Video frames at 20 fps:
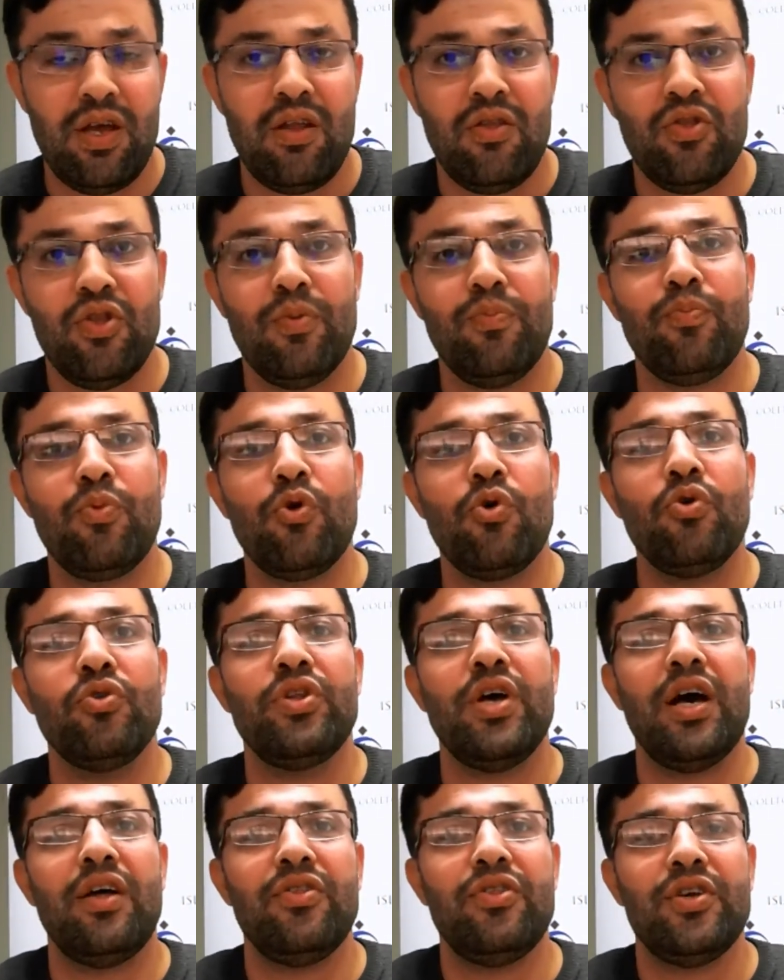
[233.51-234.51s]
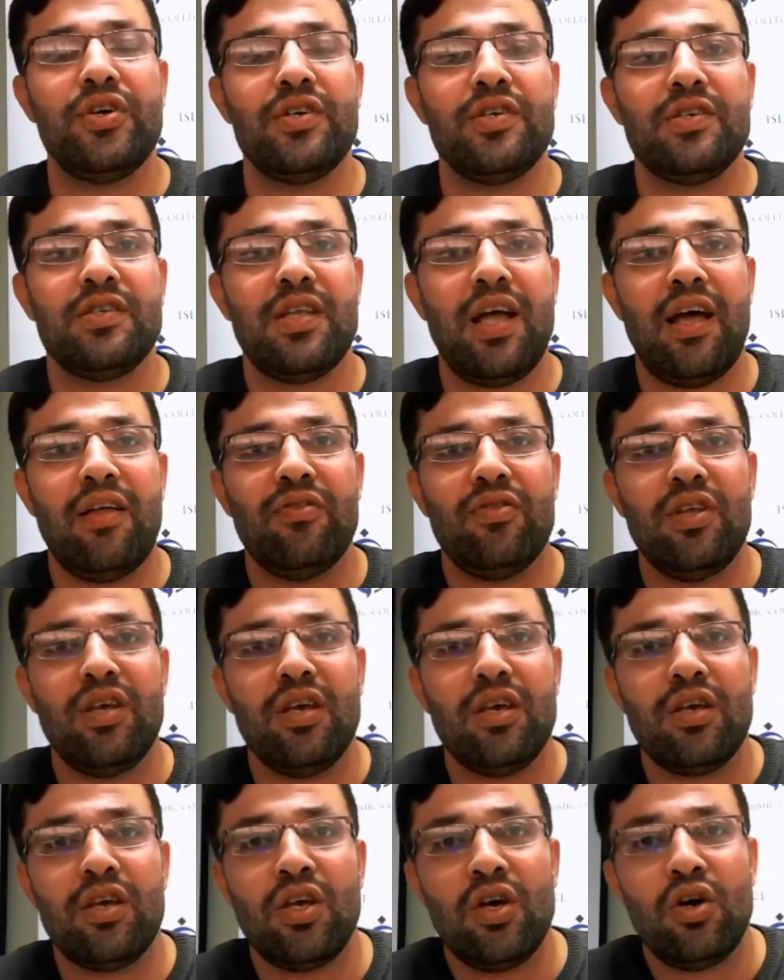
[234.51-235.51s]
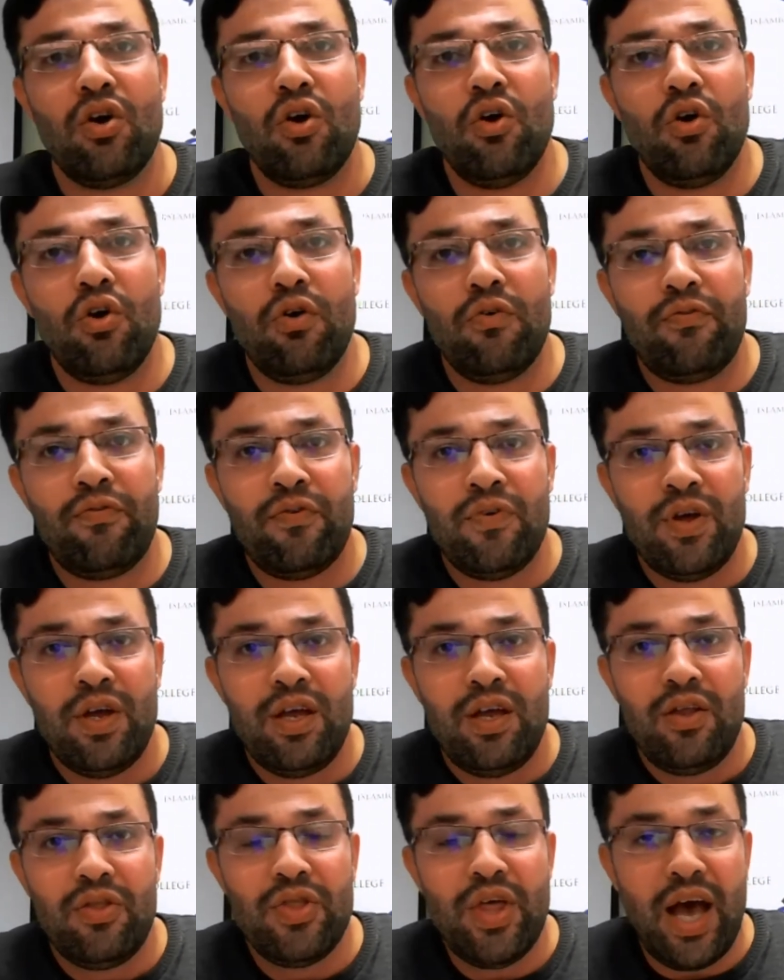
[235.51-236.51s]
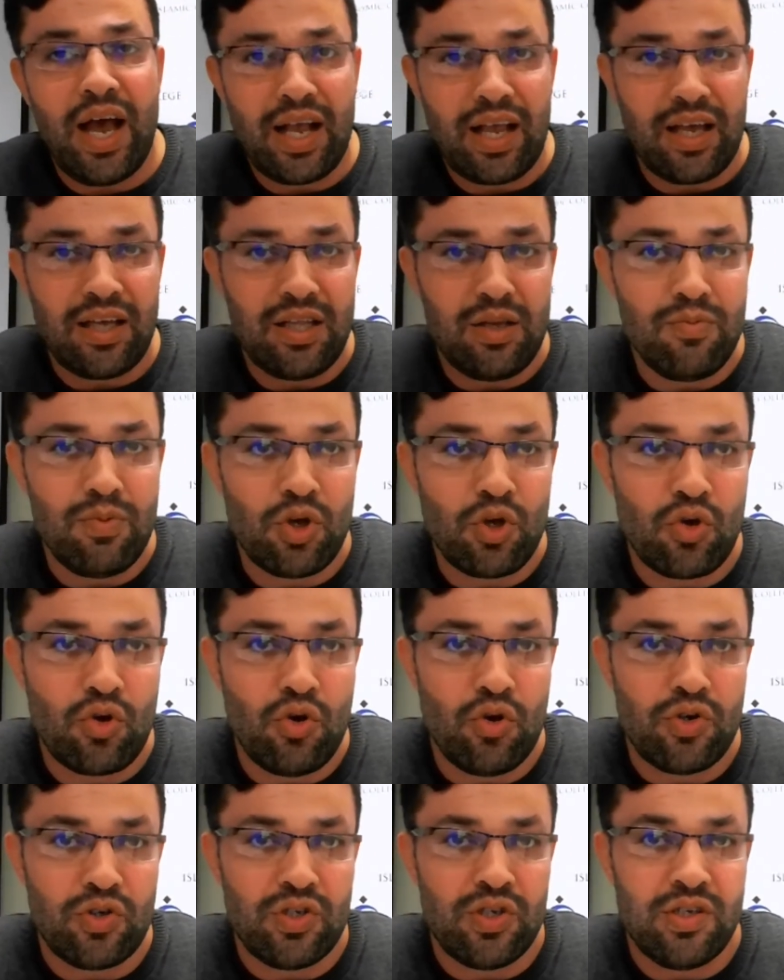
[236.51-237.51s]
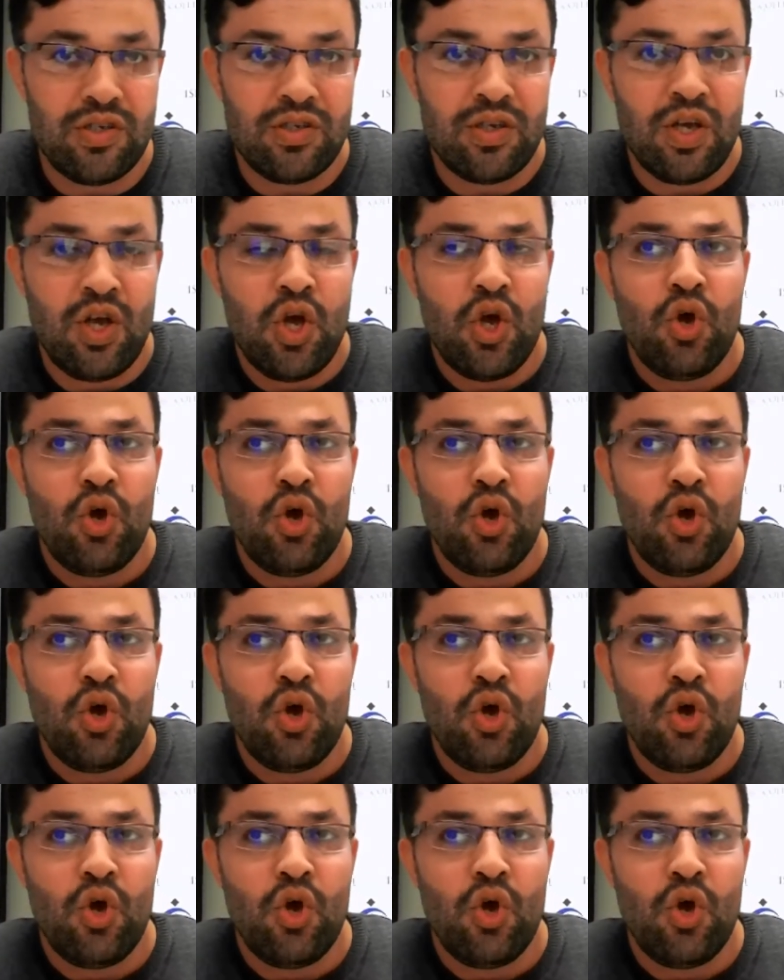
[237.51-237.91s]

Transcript: the broad understanding of the academic courses.